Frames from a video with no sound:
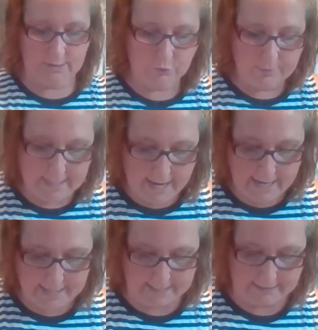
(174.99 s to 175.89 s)

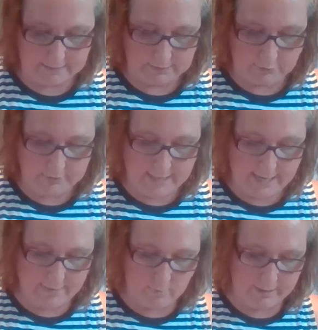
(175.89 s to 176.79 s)
Create it.
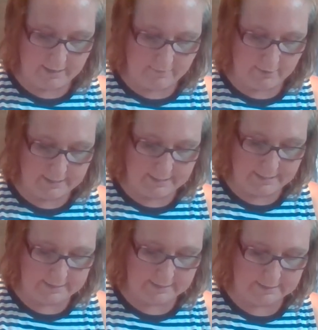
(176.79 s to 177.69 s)
Create whatever it
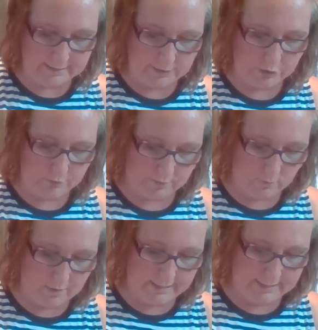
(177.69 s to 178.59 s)
is that you are
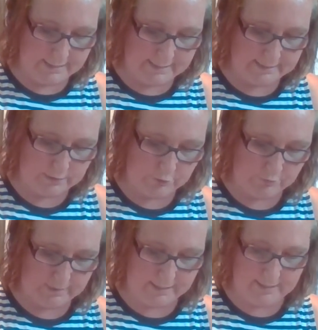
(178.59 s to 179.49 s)
wanting it to
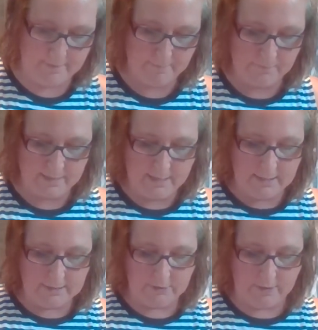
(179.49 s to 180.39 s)
be.
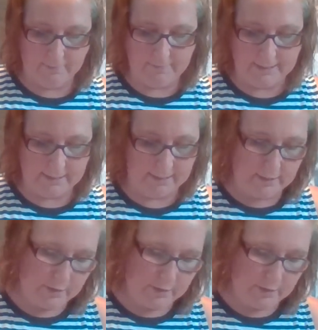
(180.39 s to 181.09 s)
So I'm going to